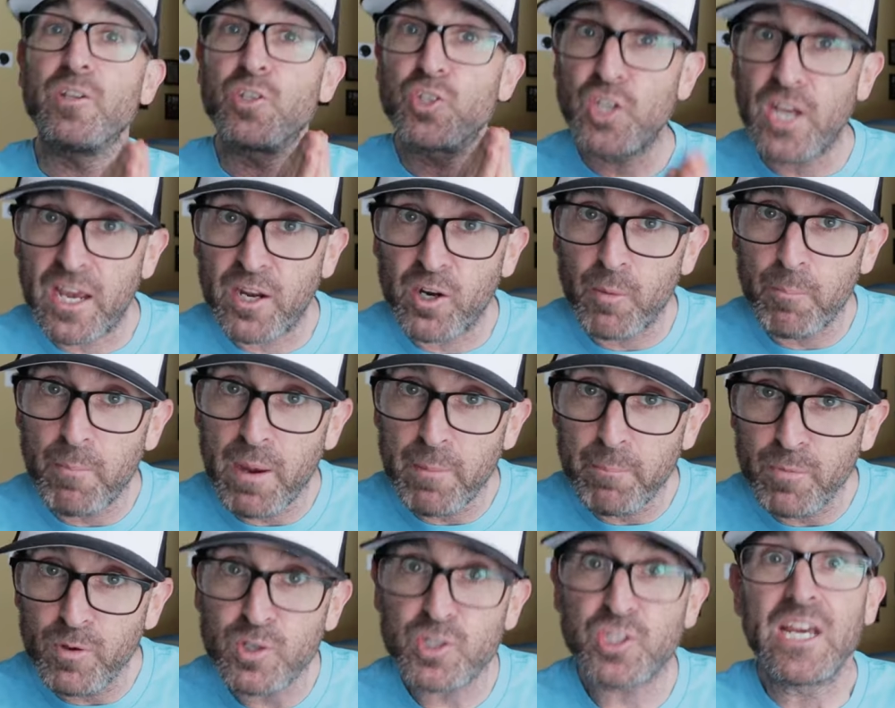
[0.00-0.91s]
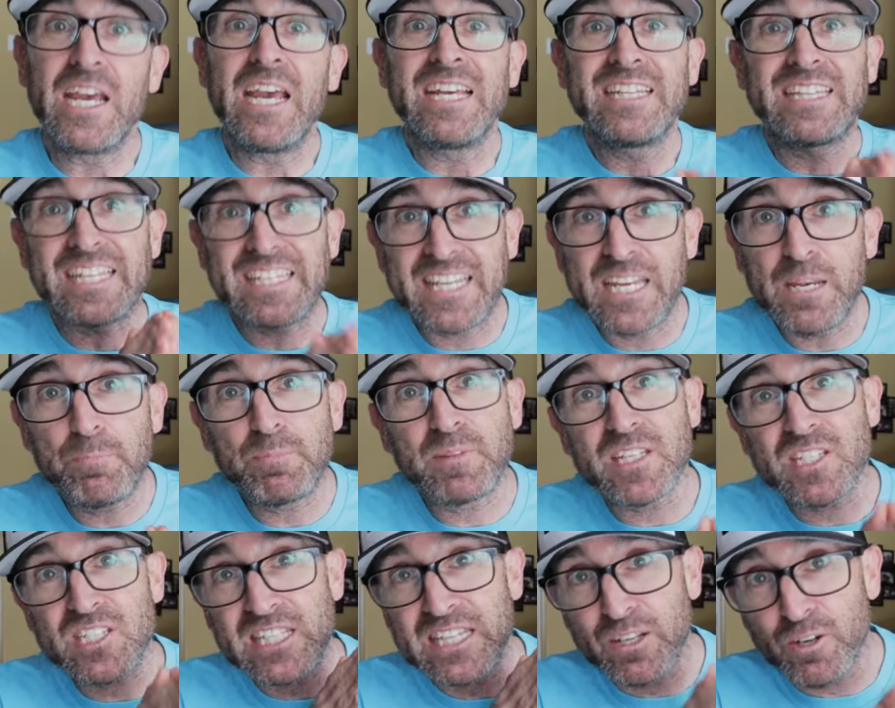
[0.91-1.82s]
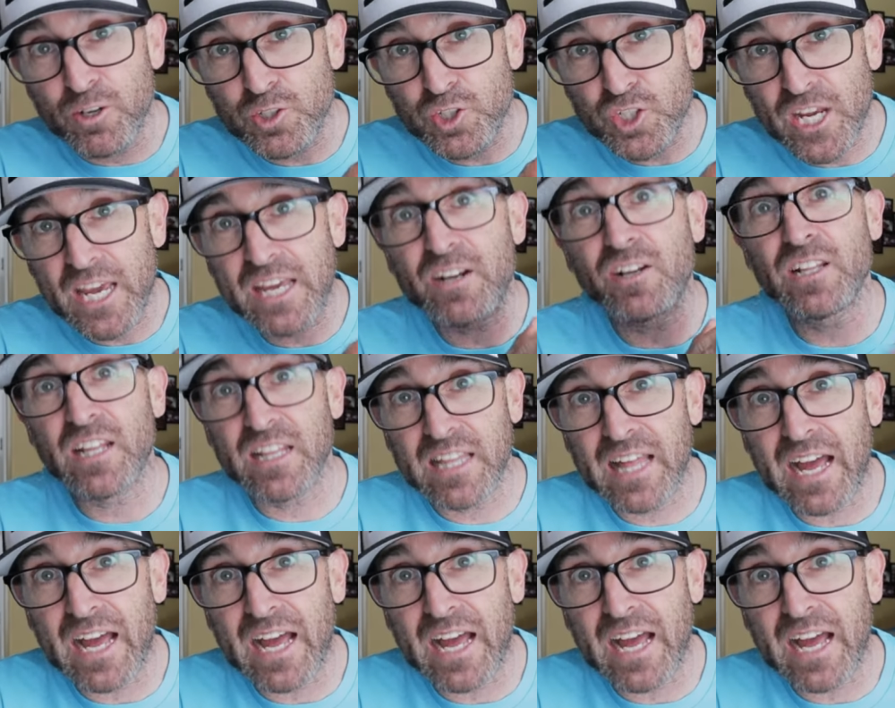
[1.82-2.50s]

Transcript: and channel members that keep this little channel